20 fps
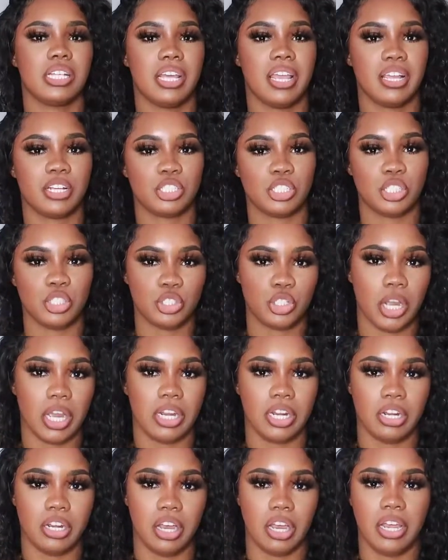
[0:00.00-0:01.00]
I actually
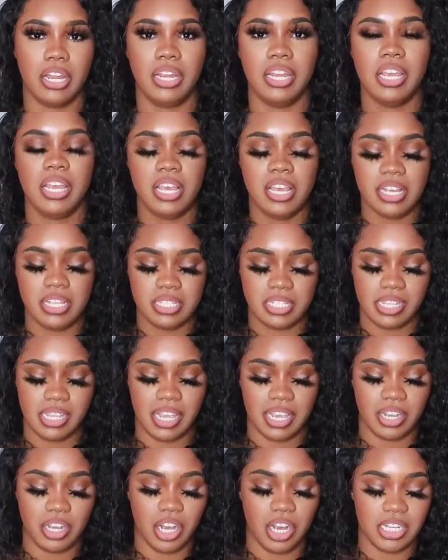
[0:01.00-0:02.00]
tried it on to
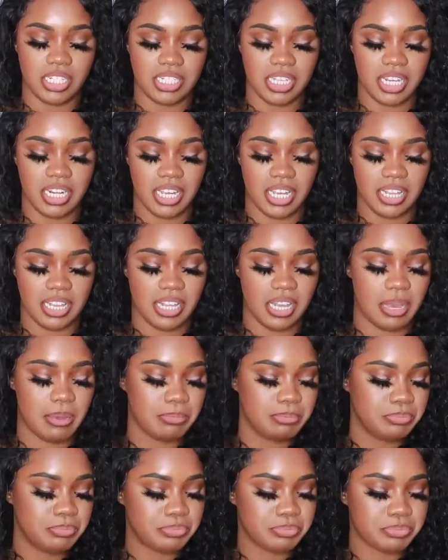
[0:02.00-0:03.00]
get content in
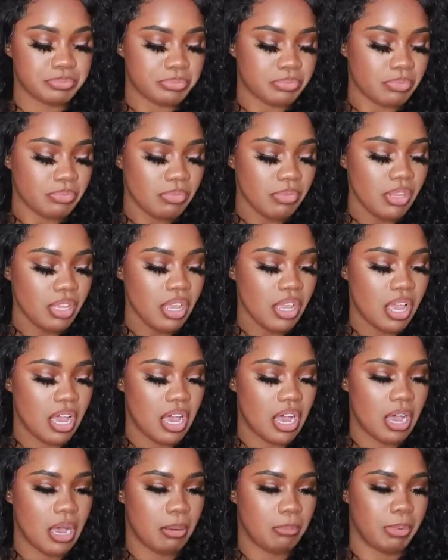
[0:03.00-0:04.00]
them.
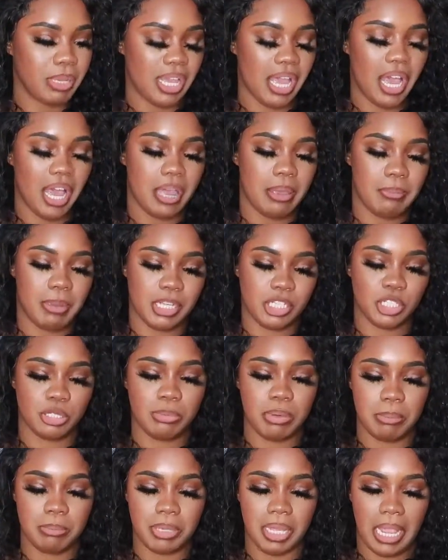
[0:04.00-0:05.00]
But yeah, it makes your
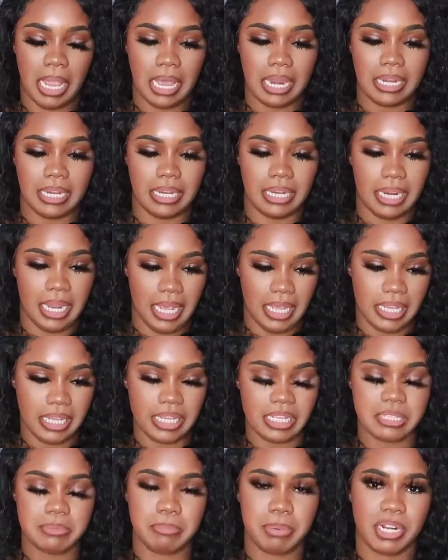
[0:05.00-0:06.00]
bum look
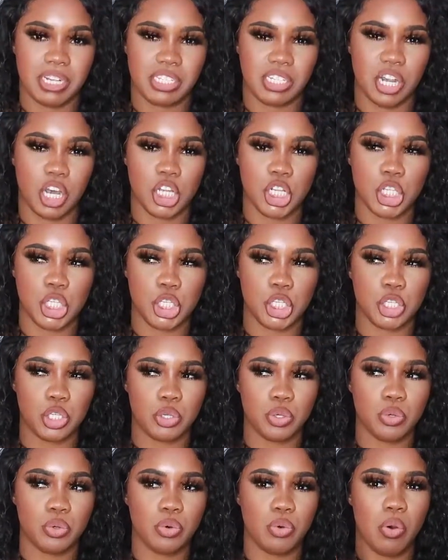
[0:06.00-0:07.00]
nice, but it's not
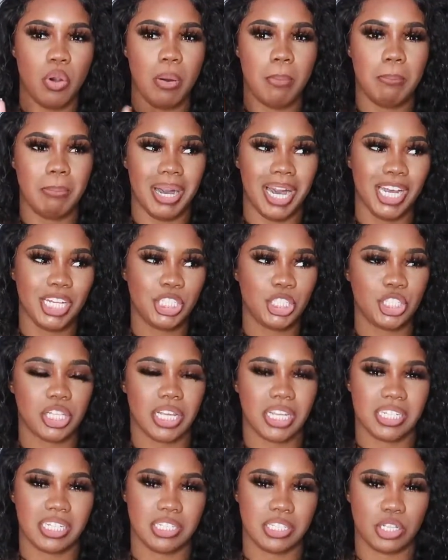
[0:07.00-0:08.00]
too much.
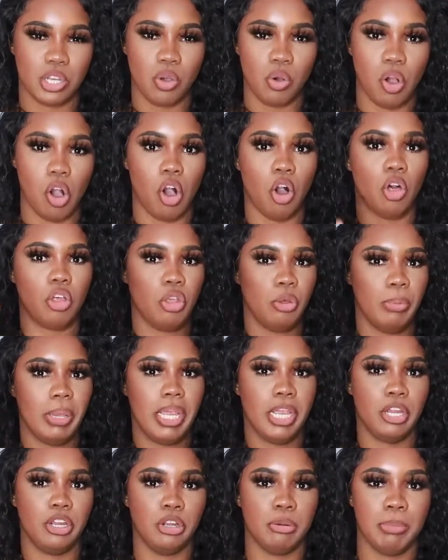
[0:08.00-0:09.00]
Like, it doesn't go all the
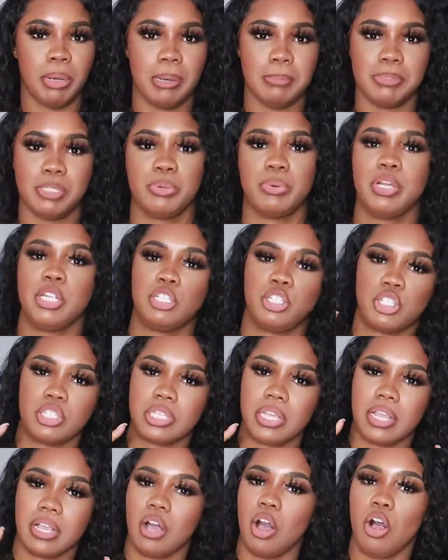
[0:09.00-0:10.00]
way in your bum to where it's just
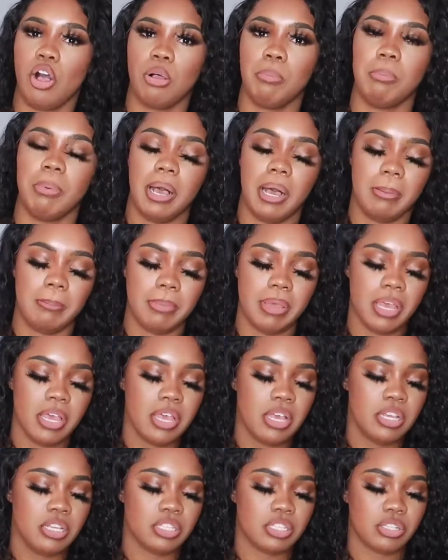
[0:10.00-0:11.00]
like all bum.
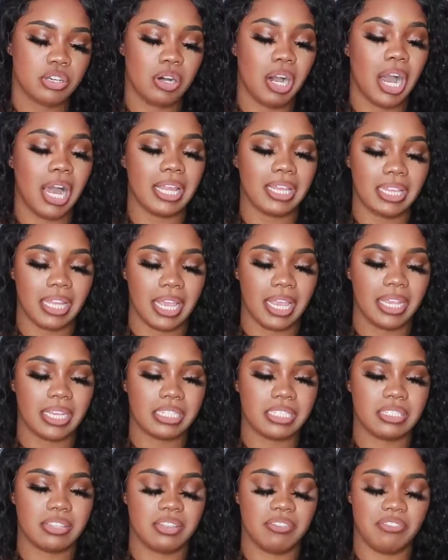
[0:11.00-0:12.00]
So I
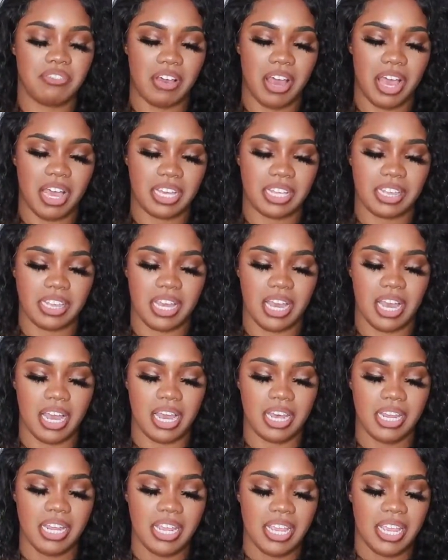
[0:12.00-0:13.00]
liked the fact
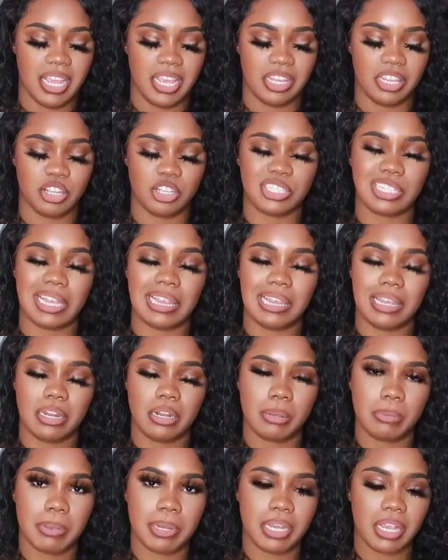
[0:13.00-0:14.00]
that there's a
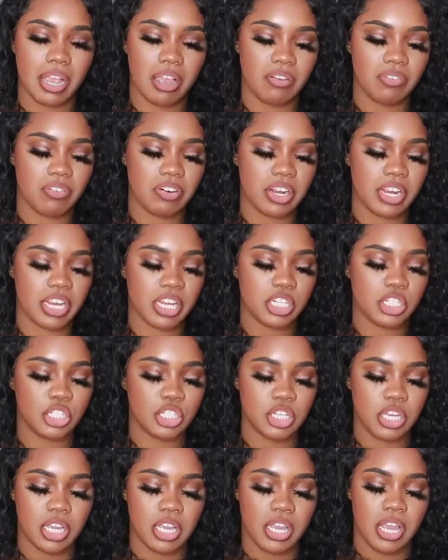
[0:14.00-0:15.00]
little bit of coverage.
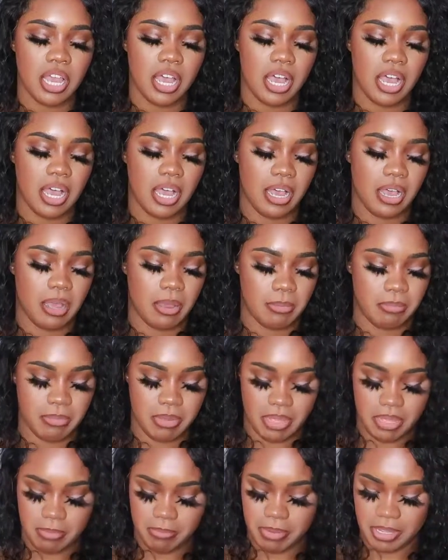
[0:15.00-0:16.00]

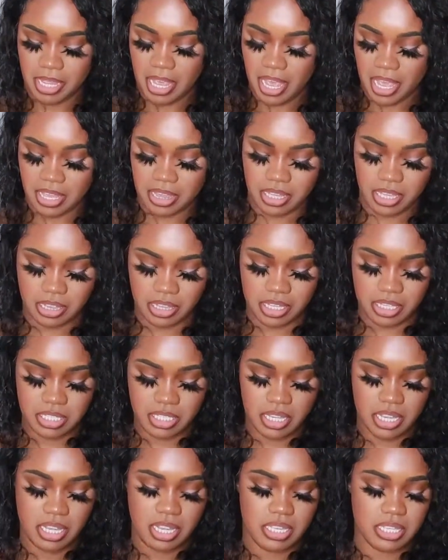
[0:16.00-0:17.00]
But yeah, and then this
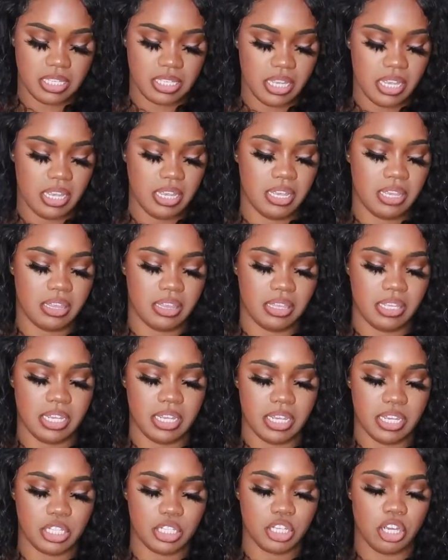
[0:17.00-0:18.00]
is
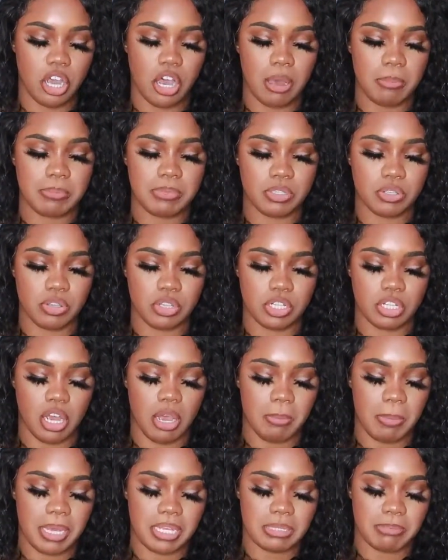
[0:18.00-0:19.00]
the top. So the
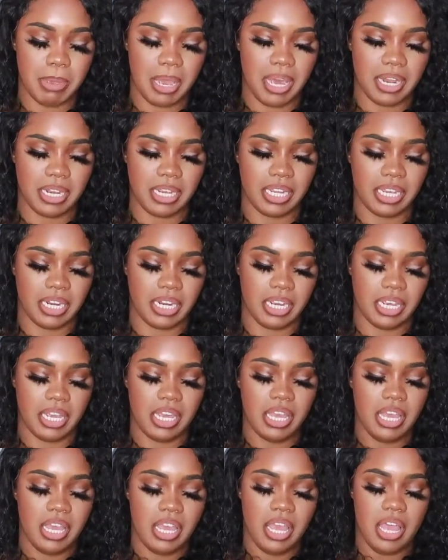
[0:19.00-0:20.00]
top has padding in it
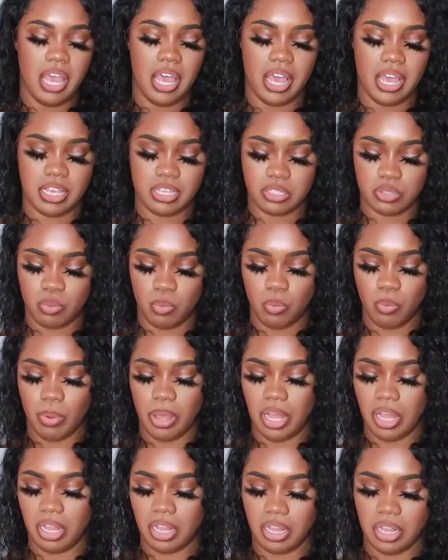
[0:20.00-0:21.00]
as
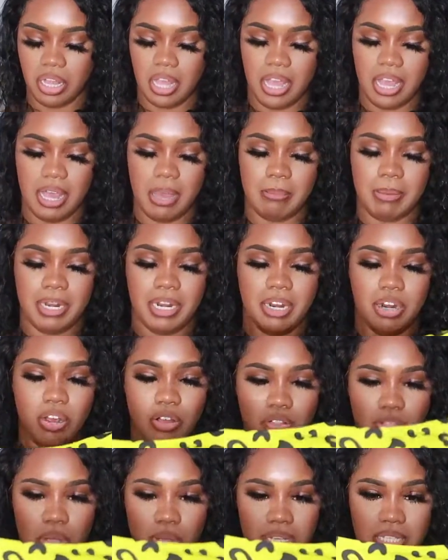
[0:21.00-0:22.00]
well, and it
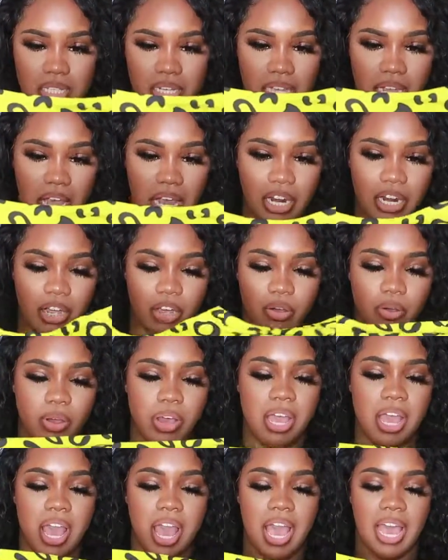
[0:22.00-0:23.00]
also has a cutout.
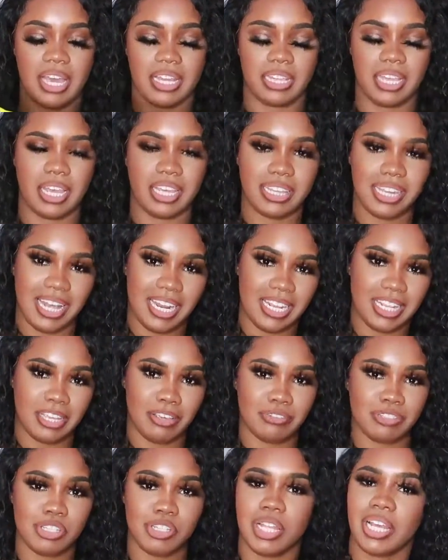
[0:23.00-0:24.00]
I like that it
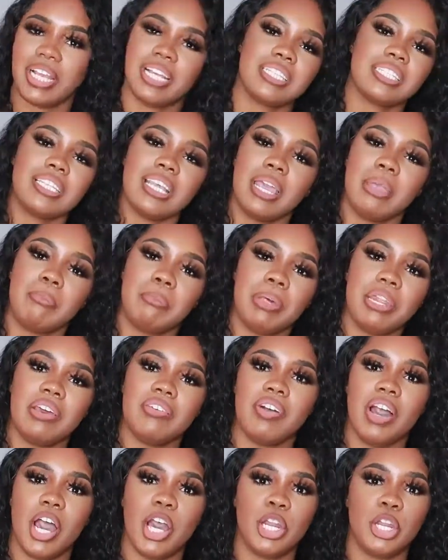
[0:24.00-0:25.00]
gives you like a slight bit of
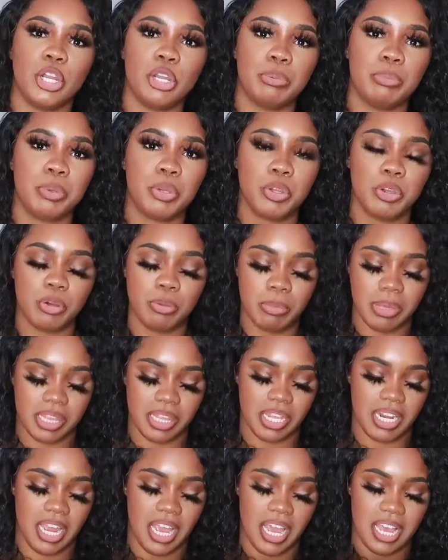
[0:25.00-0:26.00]
under boob, and
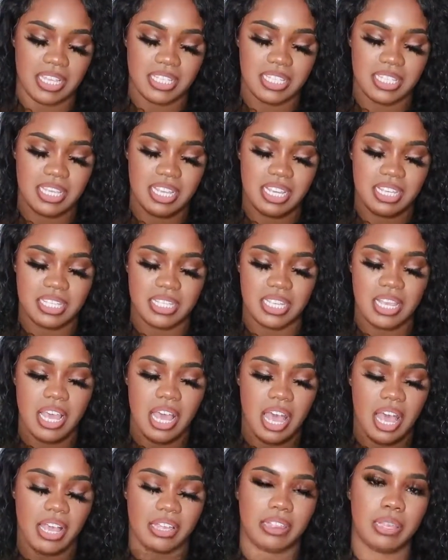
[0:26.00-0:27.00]
then it has this
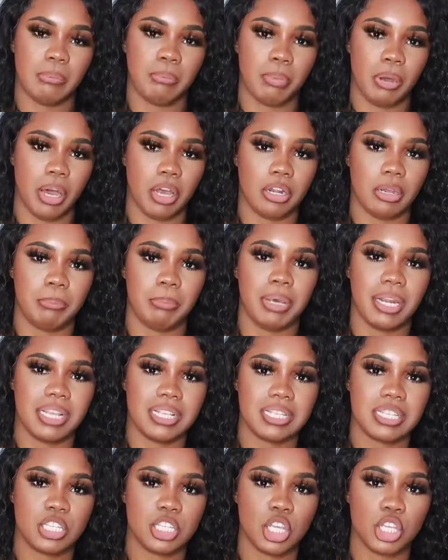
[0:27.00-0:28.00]
at the bottom, but
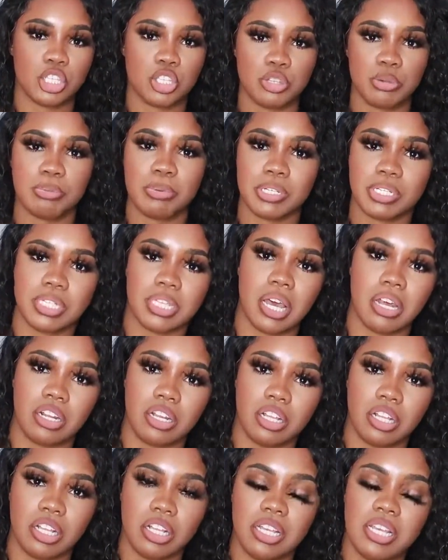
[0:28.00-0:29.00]
it's super
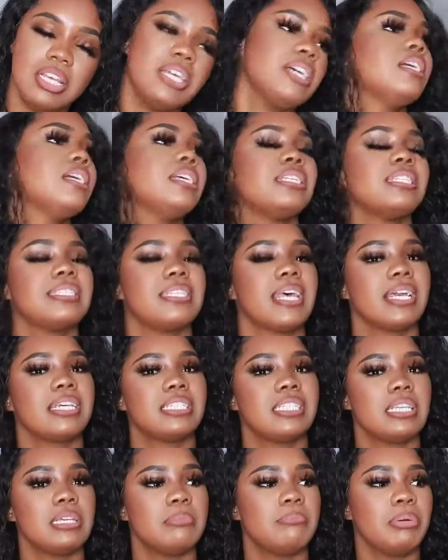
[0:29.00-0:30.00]
subtle,
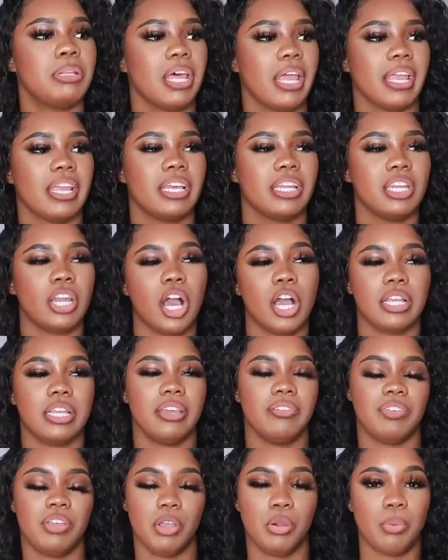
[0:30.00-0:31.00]
sexy, but like not
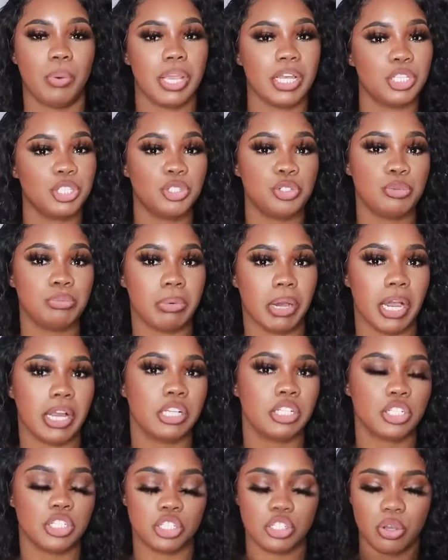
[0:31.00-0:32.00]
giving away too
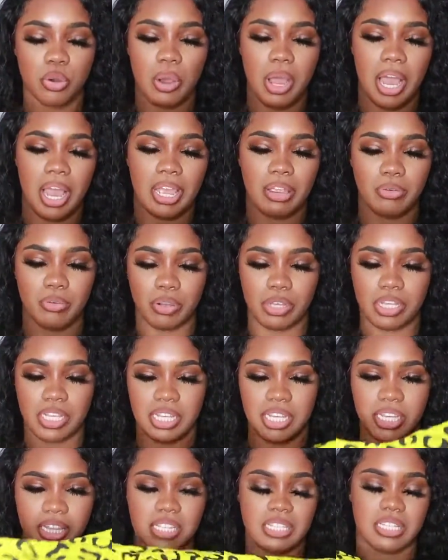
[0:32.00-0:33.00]
much. So I
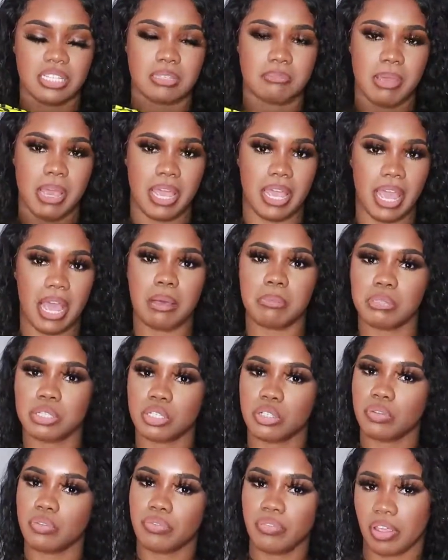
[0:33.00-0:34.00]
really, this is my
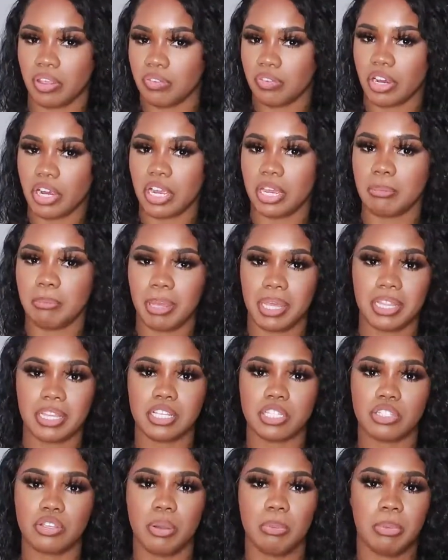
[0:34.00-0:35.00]
absolute favorite
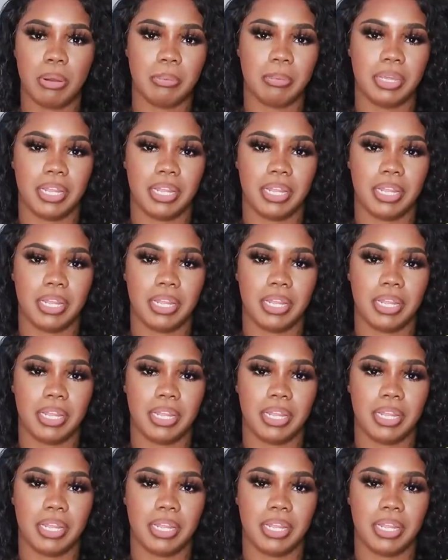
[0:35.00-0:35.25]
bathing suit. I'm probably